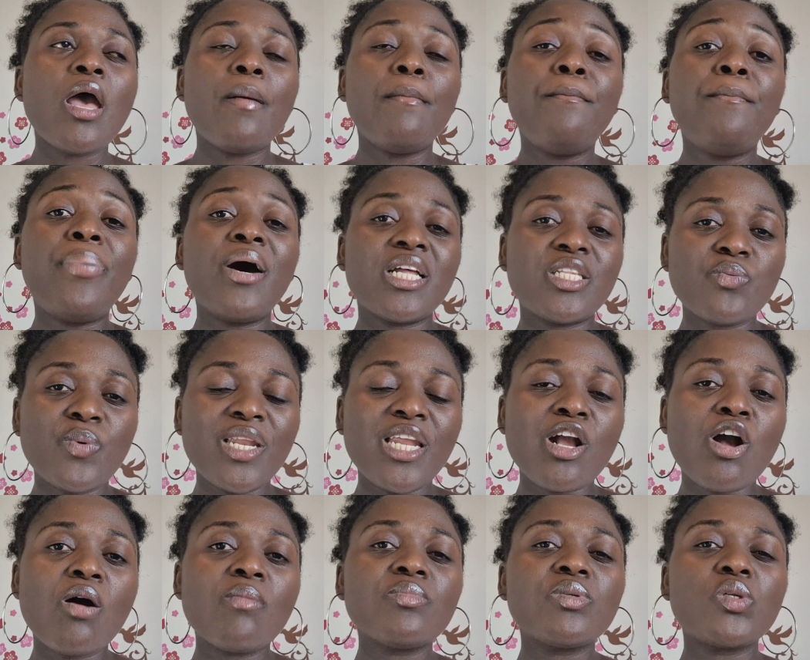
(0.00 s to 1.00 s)
But when it
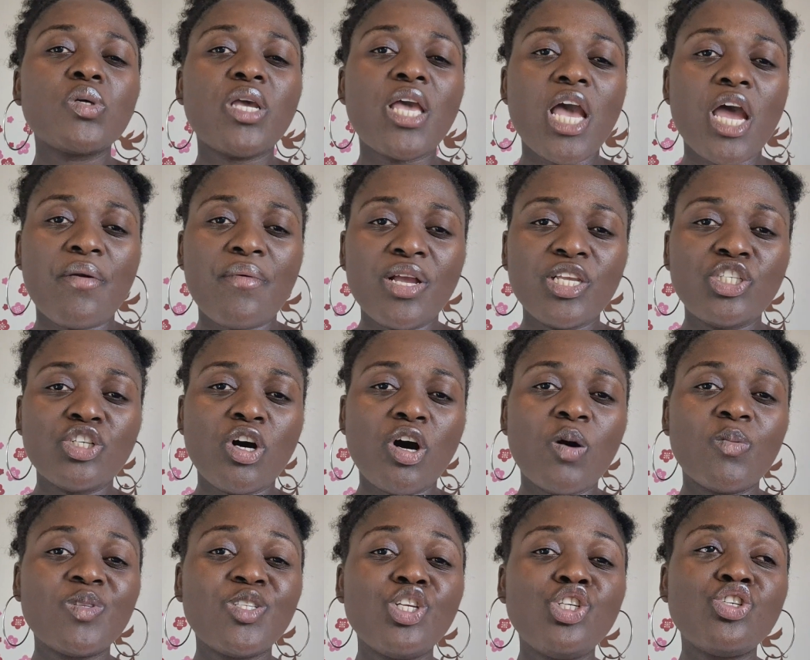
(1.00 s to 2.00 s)
comes to carer
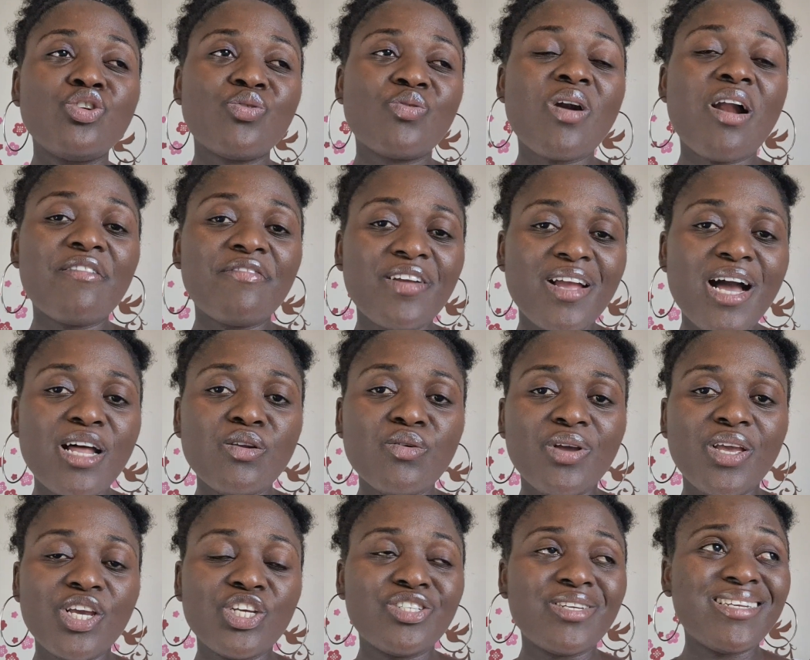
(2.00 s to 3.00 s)
jobs, the geographical
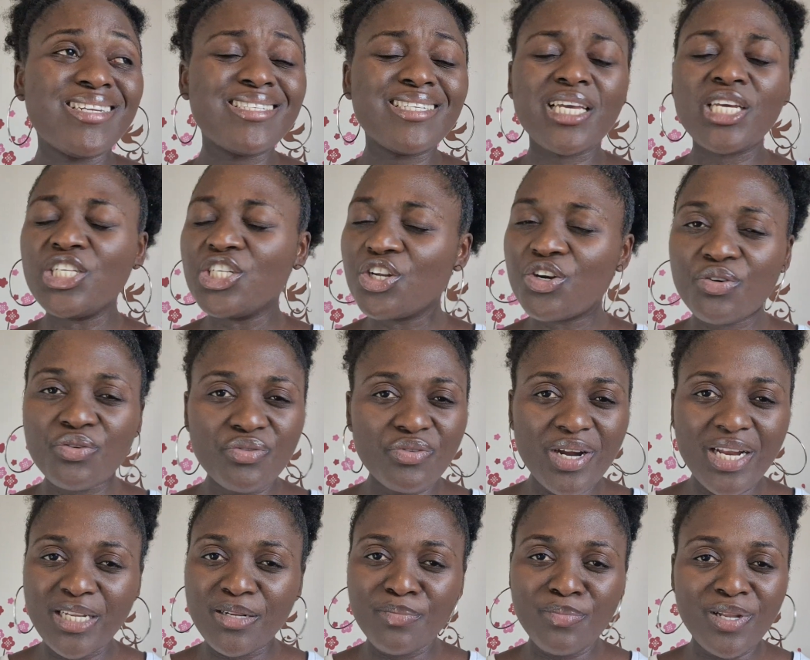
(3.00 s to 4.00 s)
location is
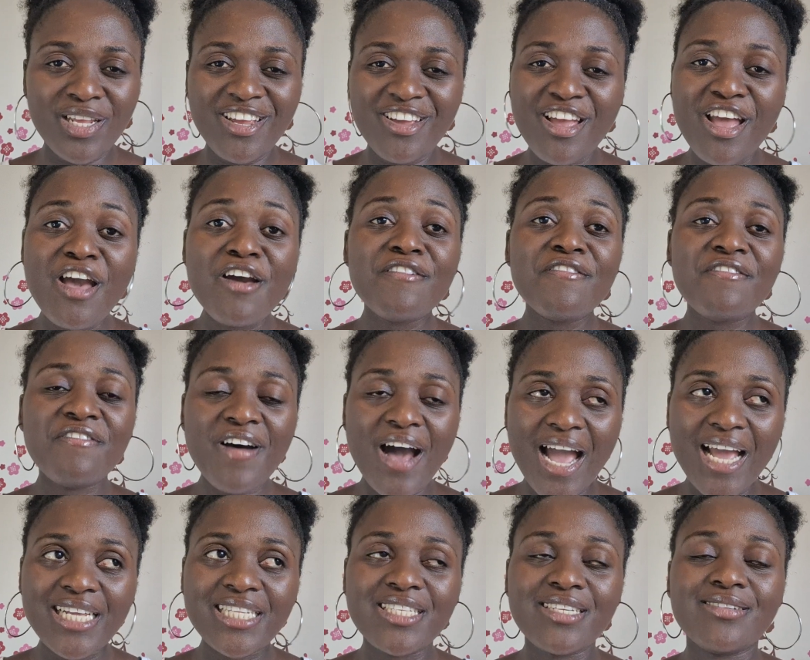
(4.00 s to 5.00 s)
incredibly
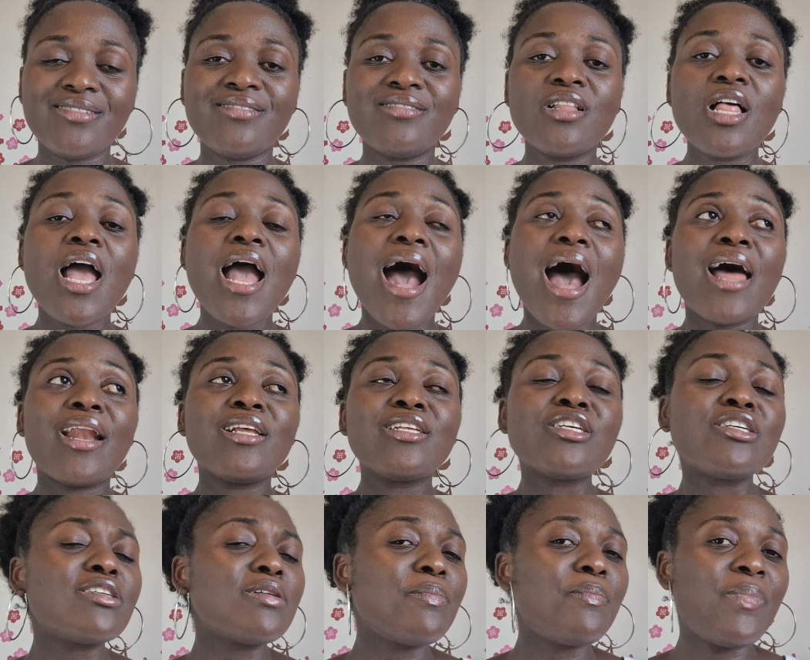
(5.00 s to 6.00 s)
vital and it's
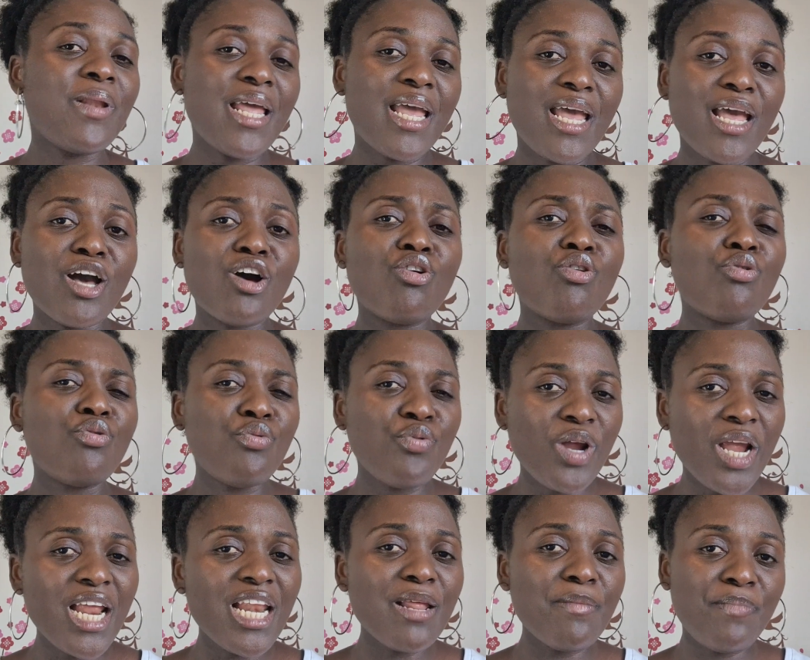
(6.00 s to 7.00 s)
going to play a
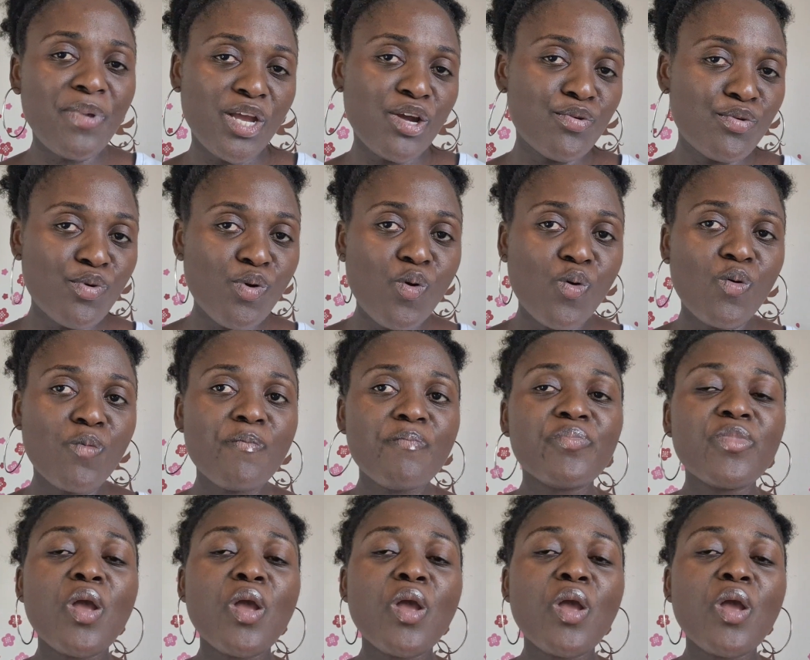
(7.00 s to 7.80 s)
really big role